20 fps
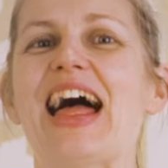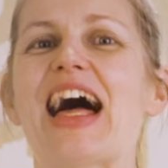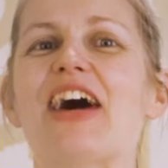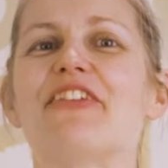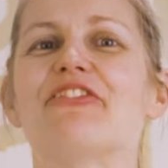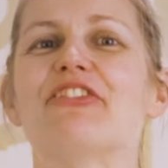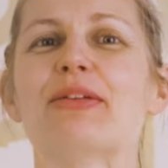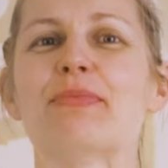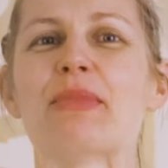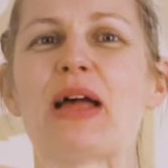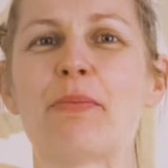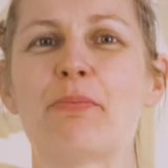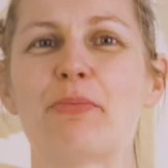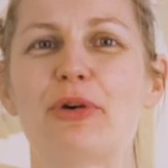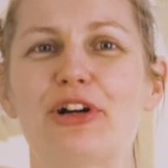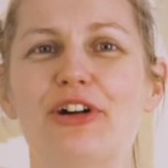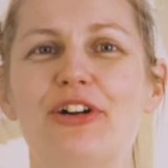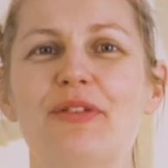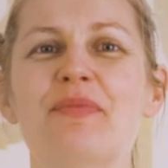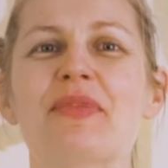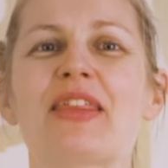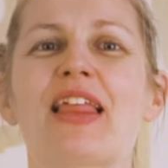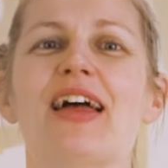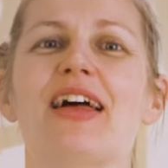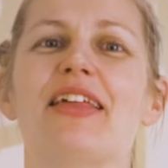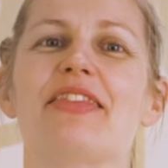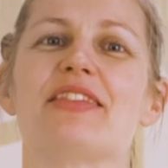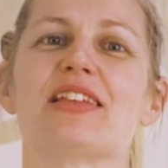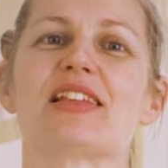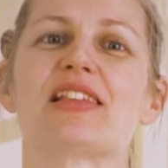And remember,
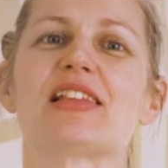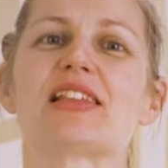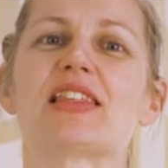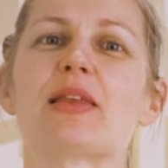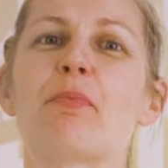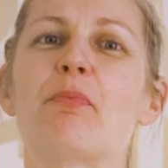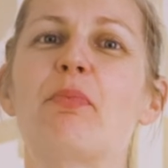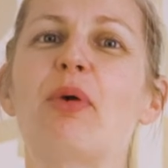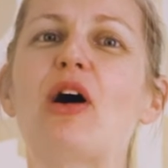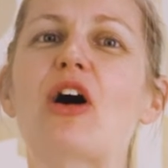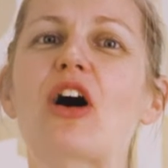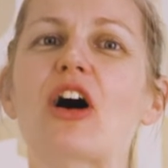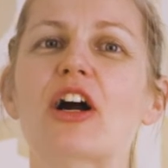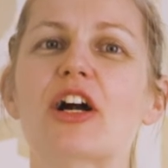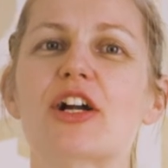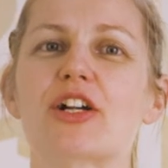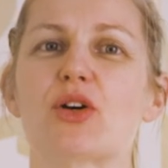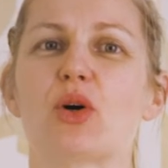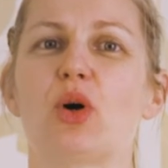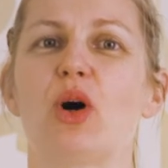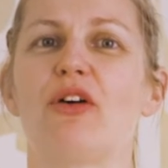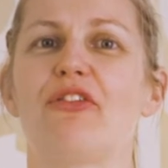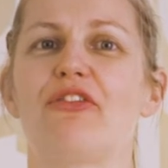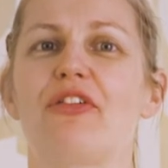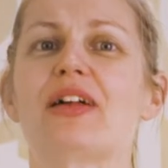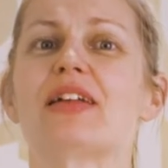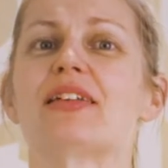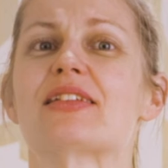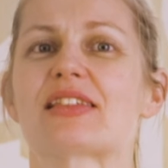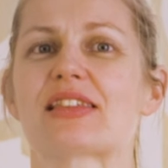this is a part of
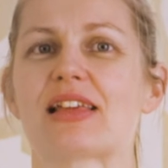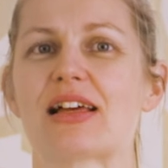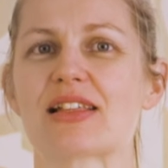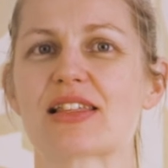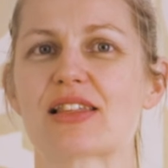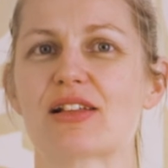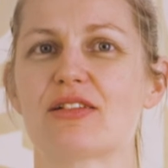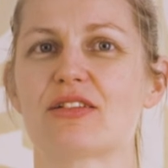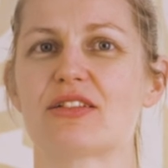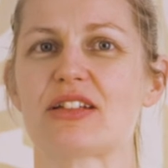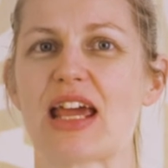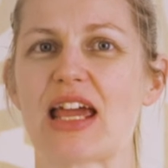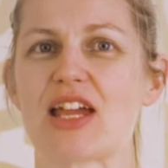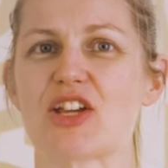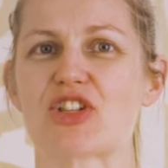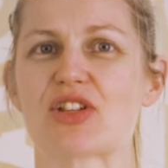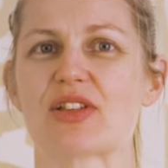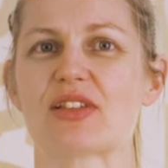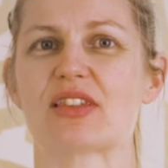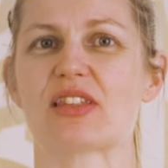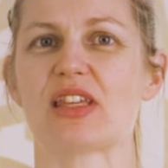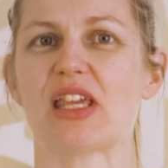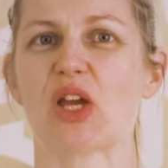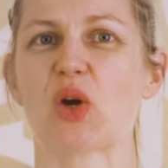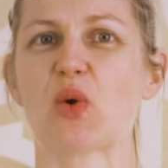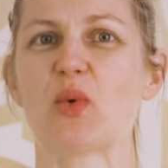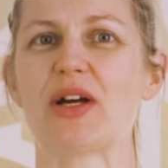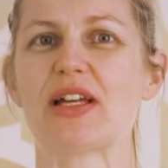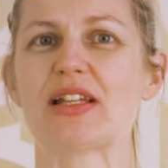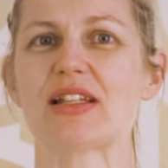sun salutation
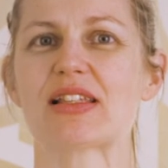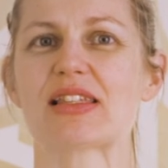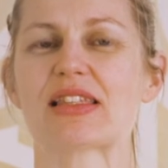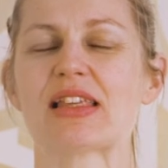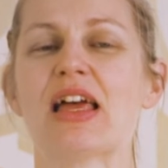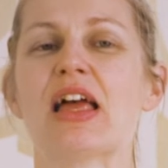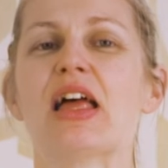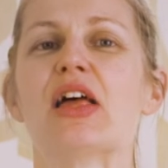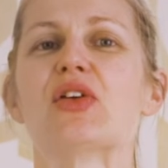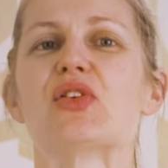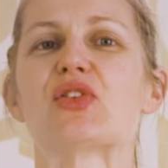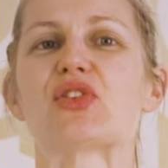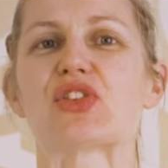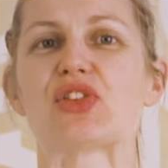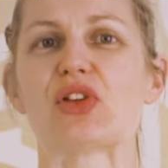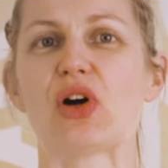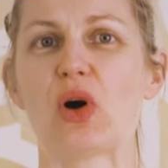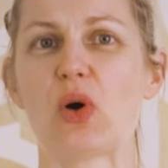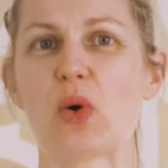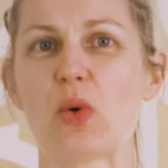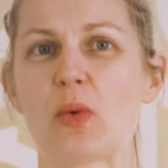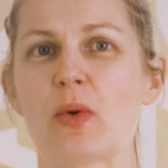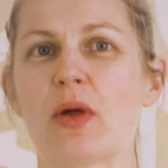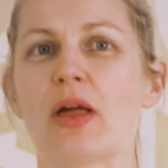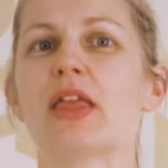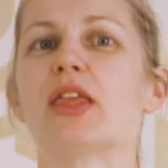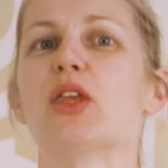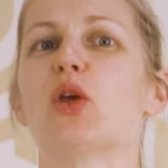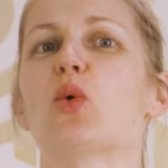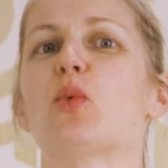sequence, so
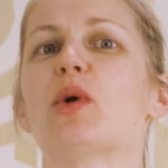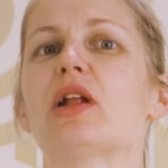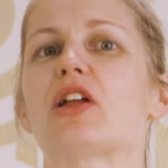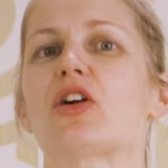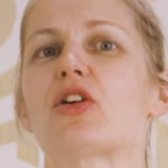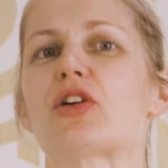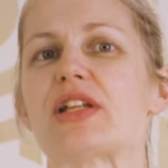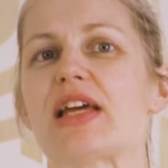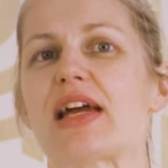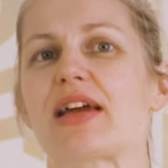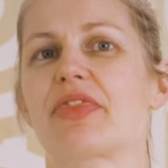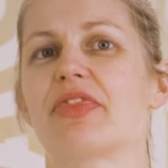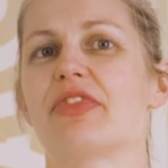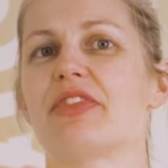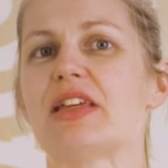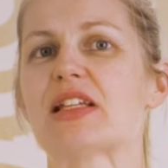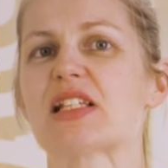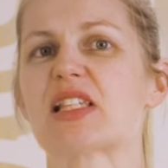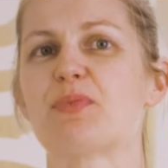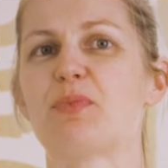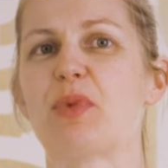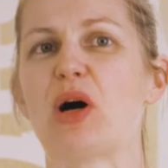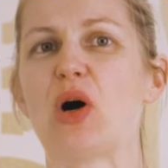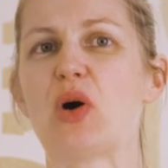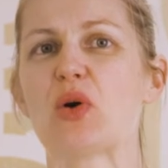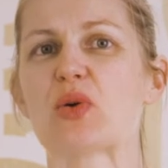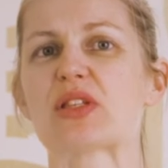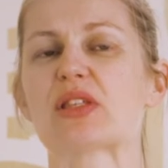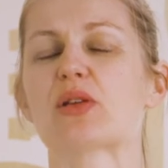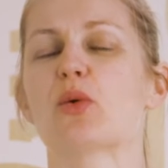you will connect this
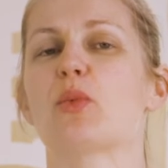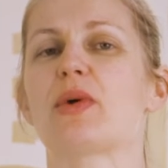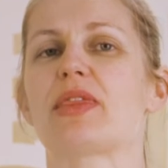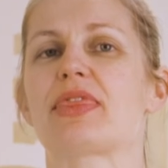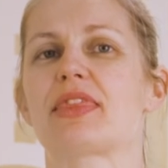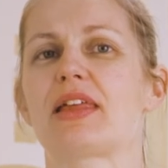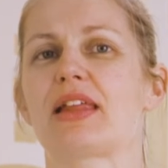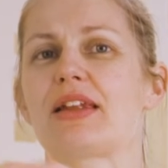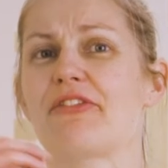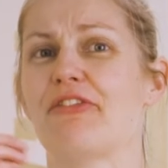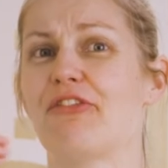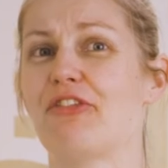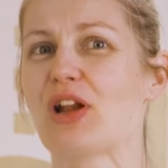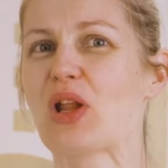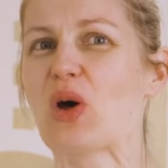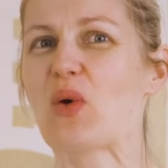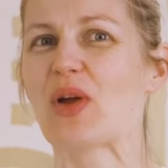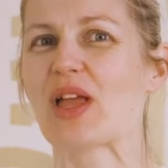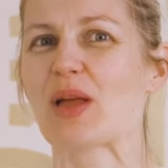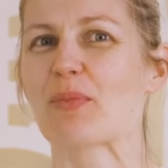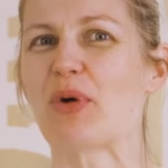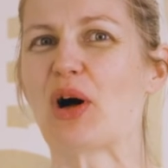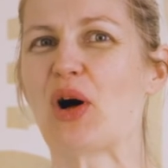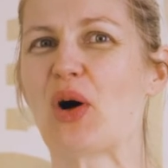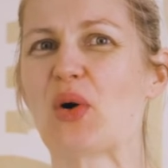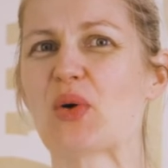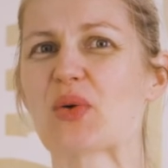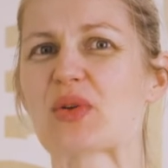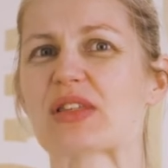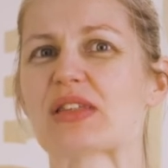pose with the following
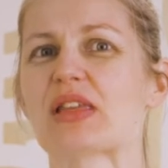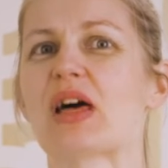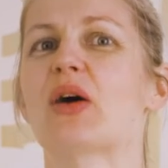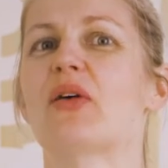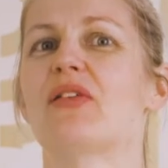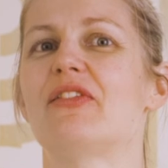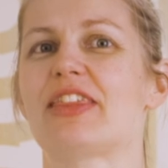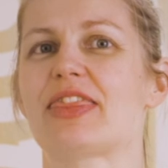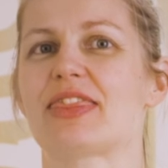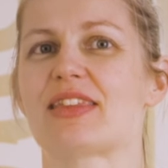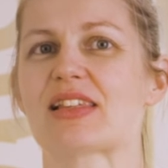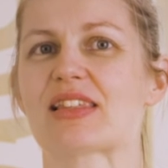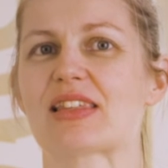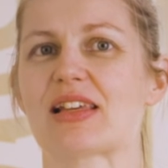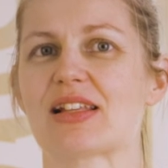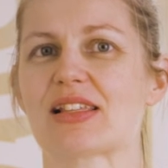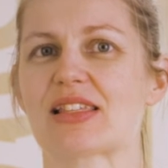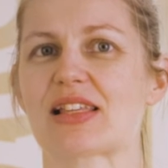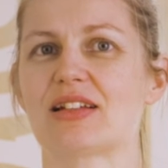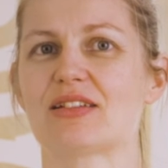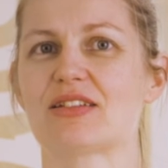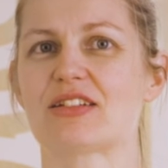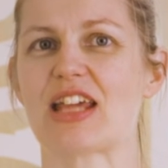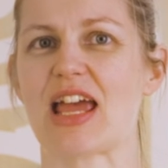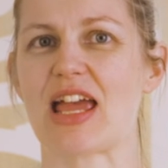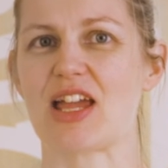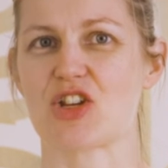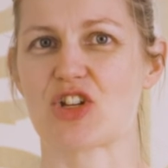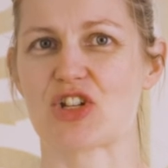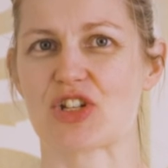pose with the sun
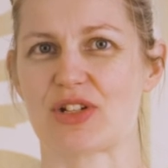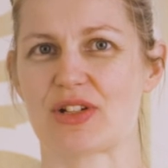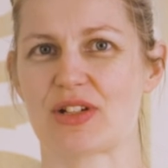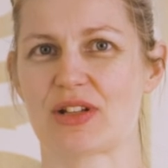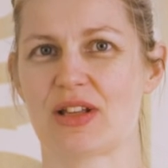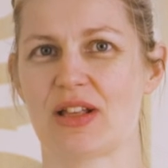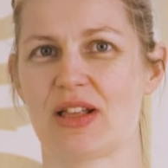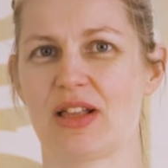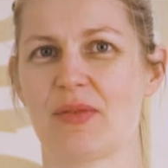salutation.